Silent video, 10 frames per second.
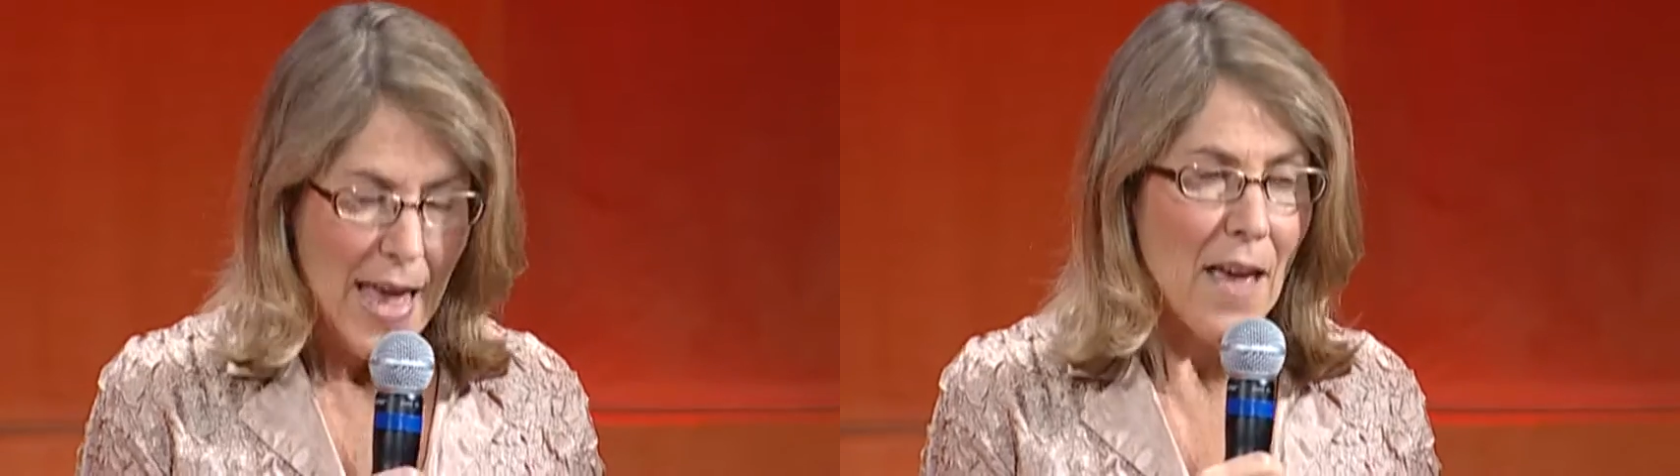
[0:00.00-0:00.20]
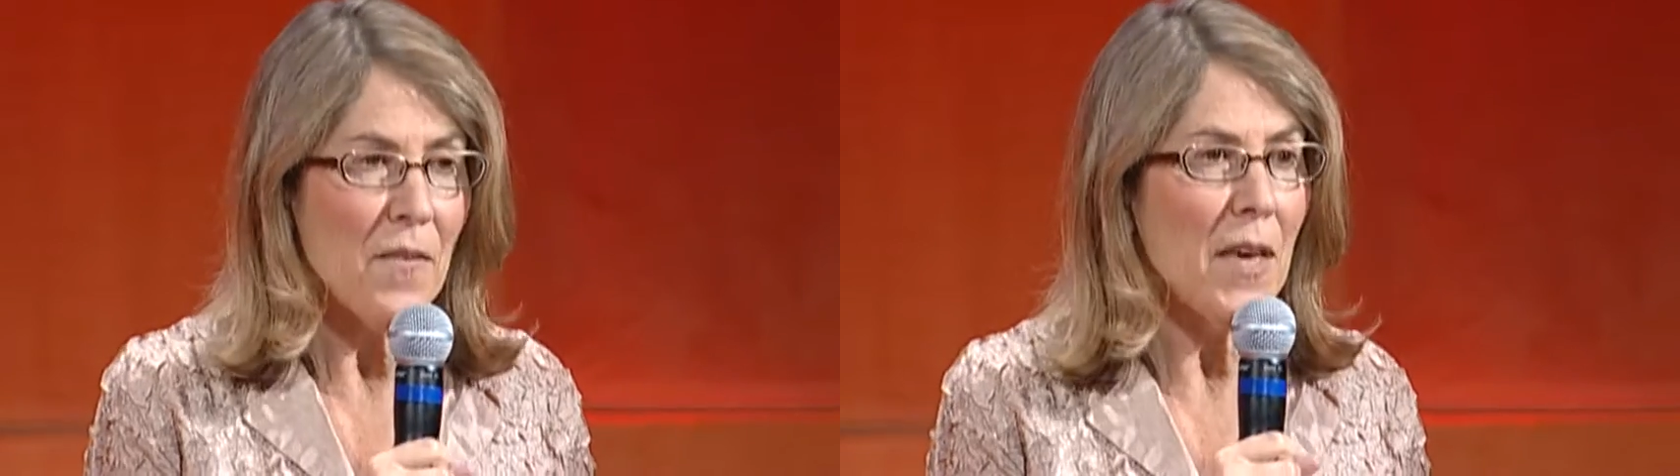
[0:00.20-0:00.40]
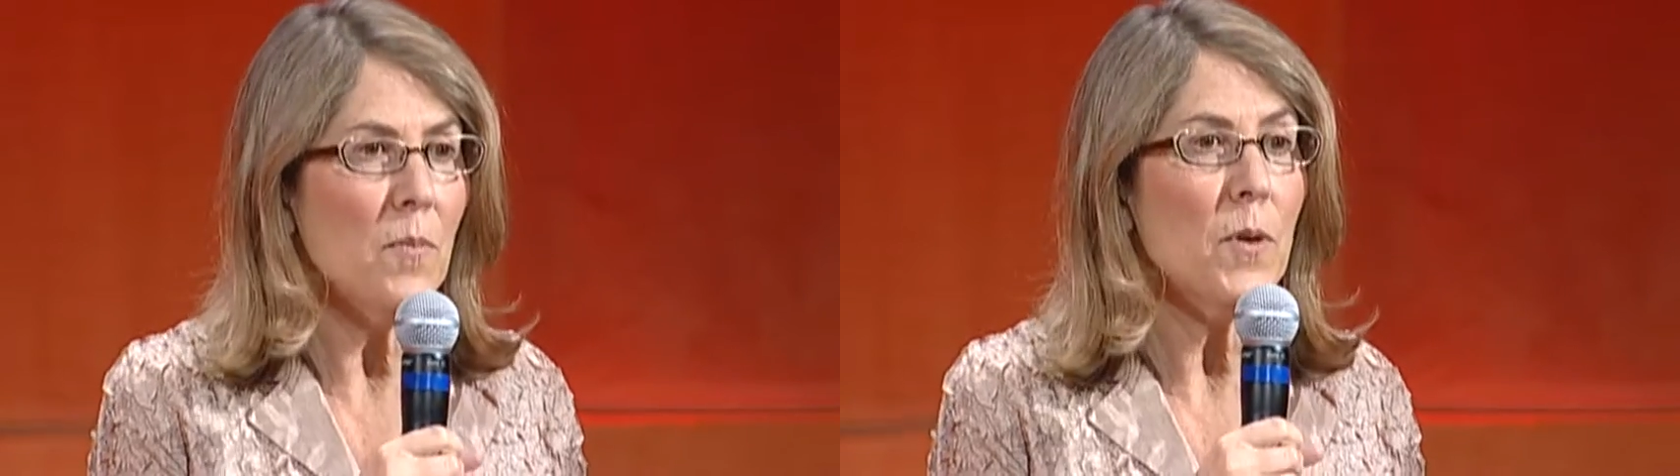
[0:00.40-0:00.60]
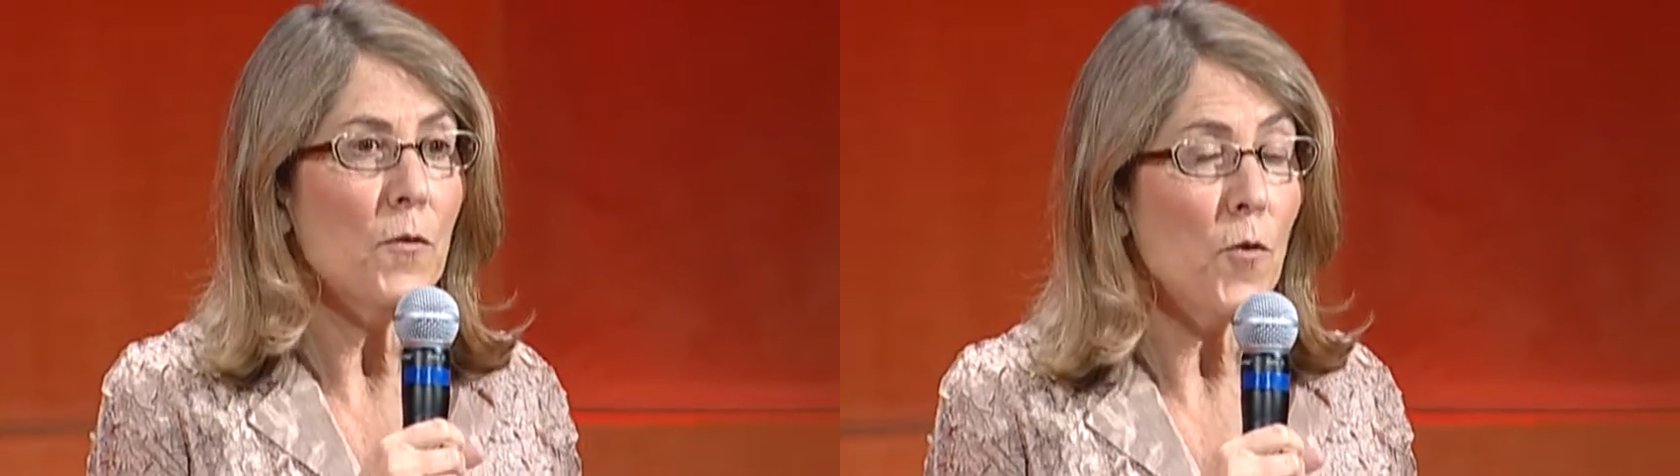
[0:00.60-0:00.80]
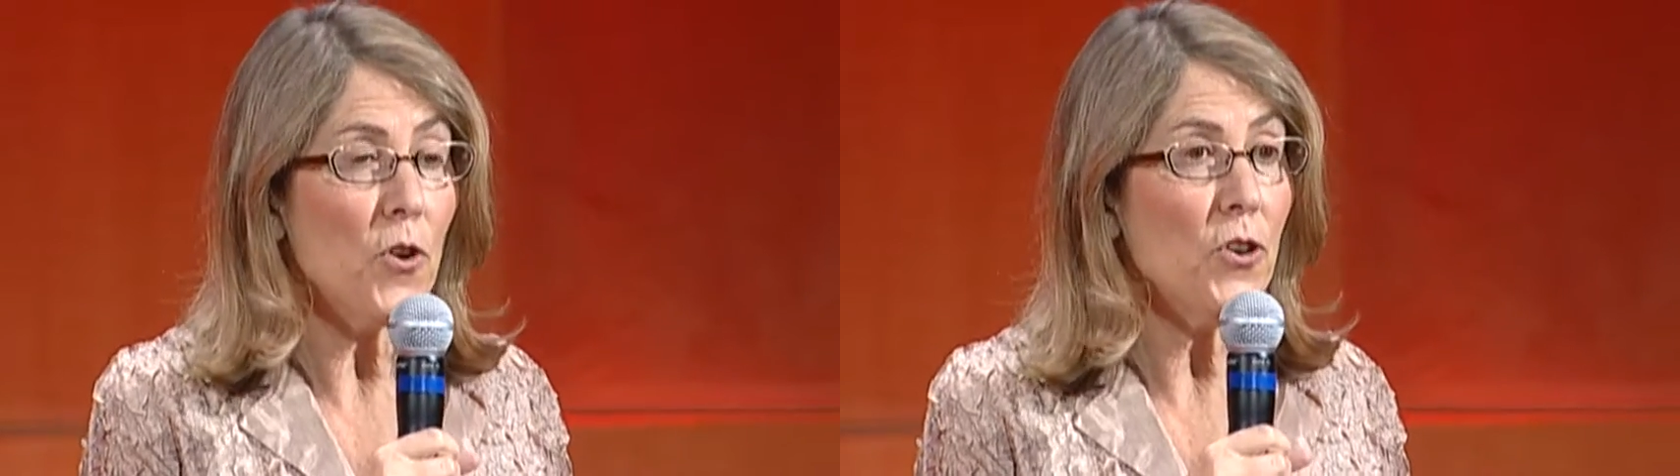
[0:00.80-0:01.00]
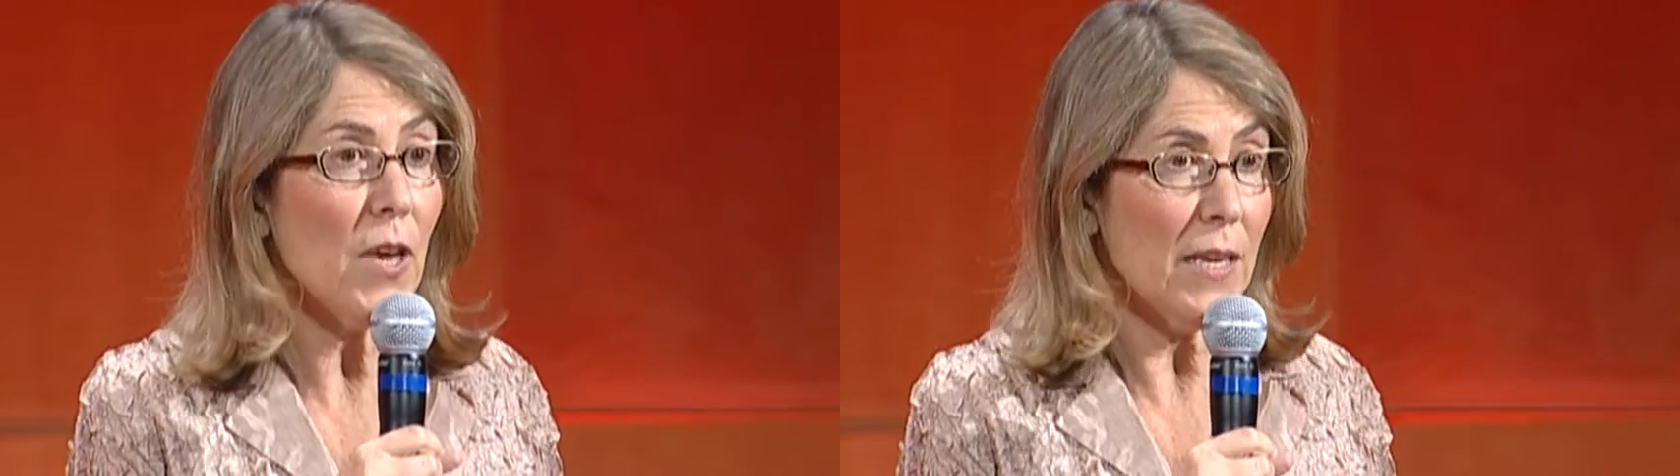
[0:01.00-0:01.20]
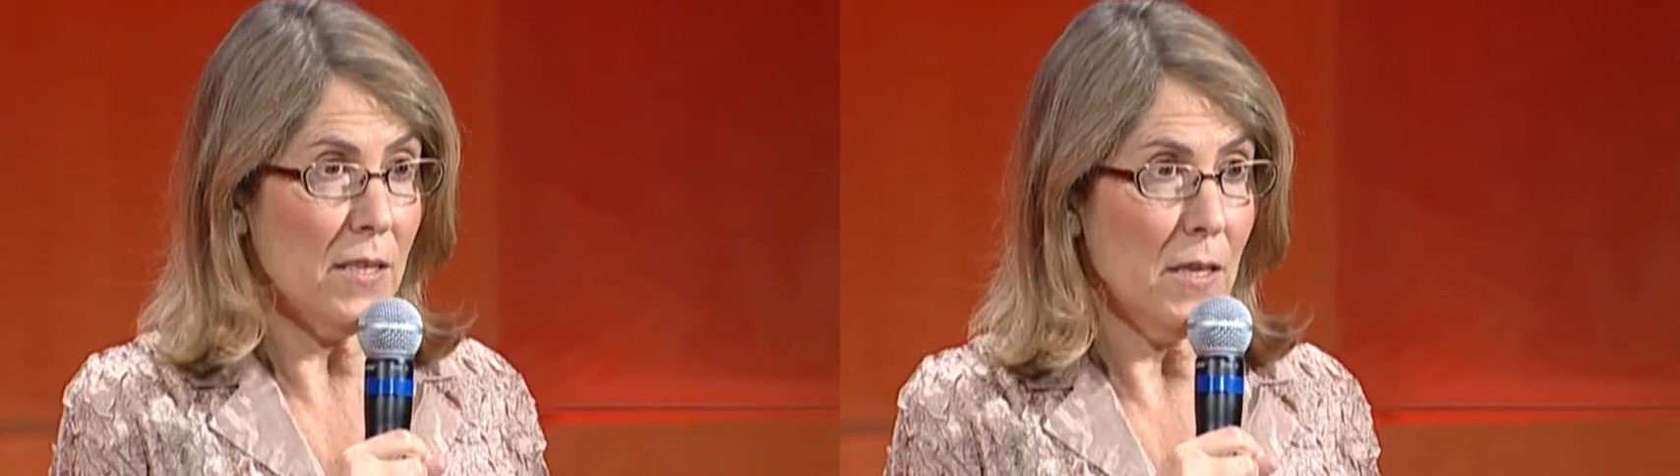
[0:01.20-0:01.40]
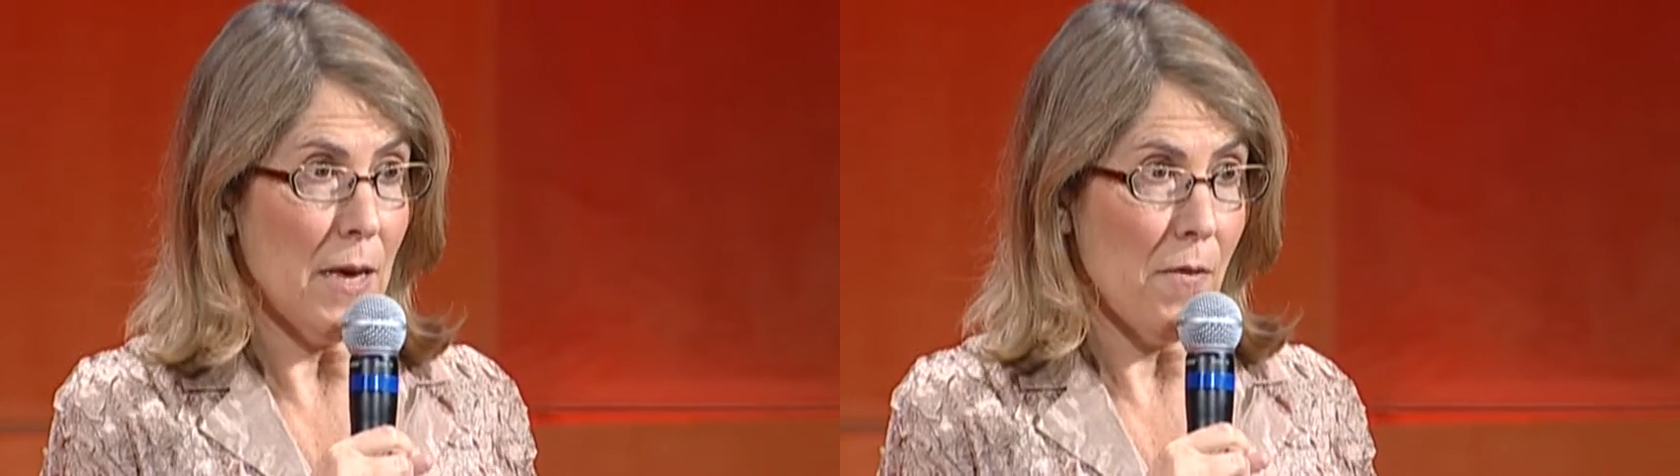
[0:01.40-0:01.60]
And then before you get
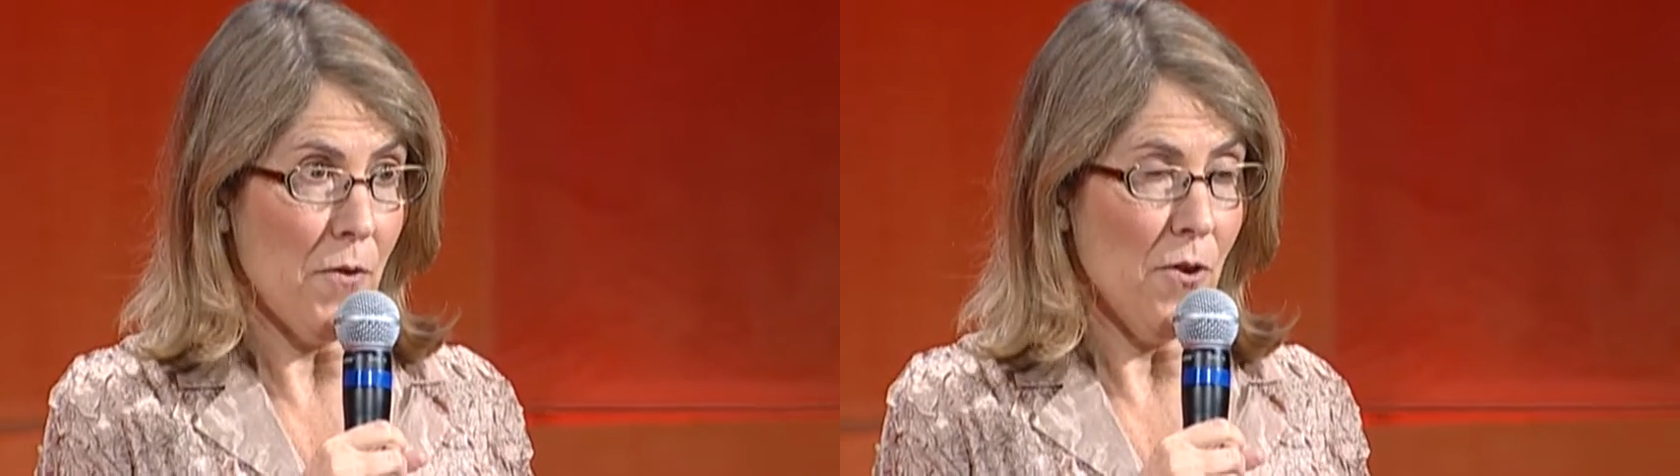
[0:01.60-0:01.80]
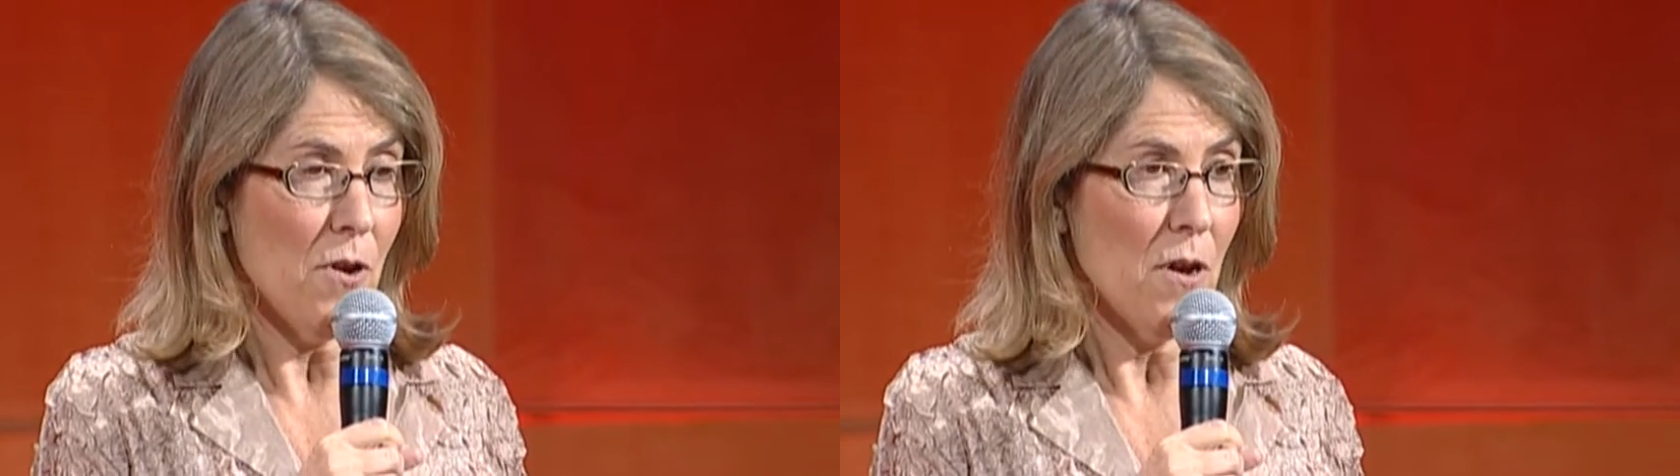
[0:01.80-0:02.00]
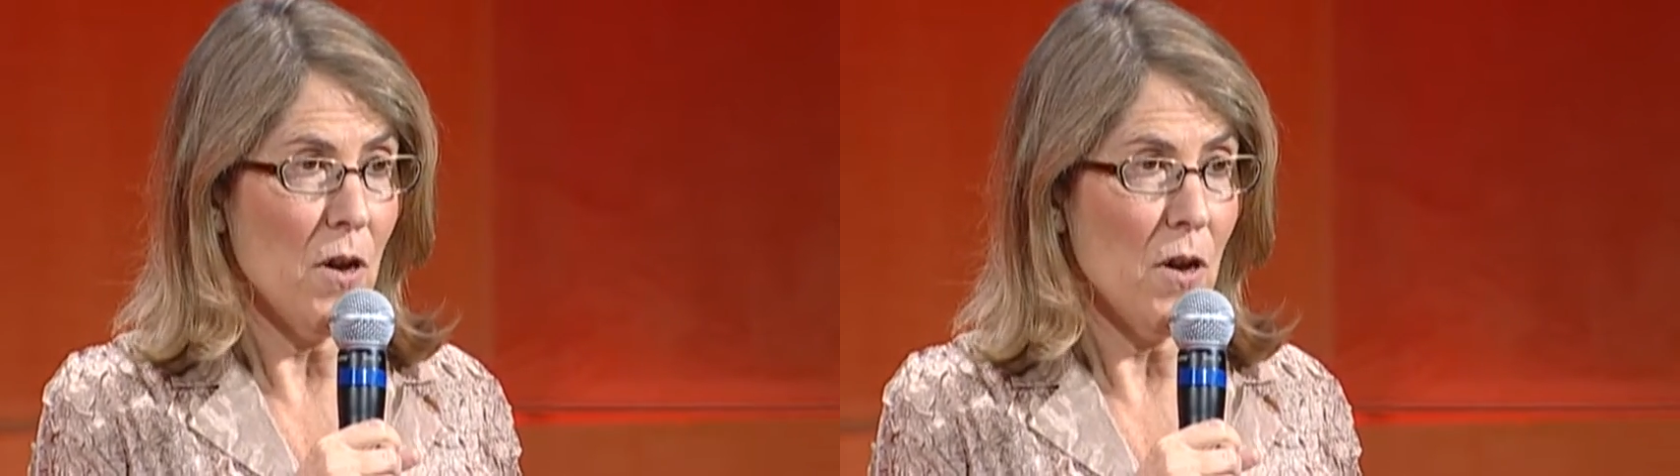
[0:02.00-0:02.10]
together,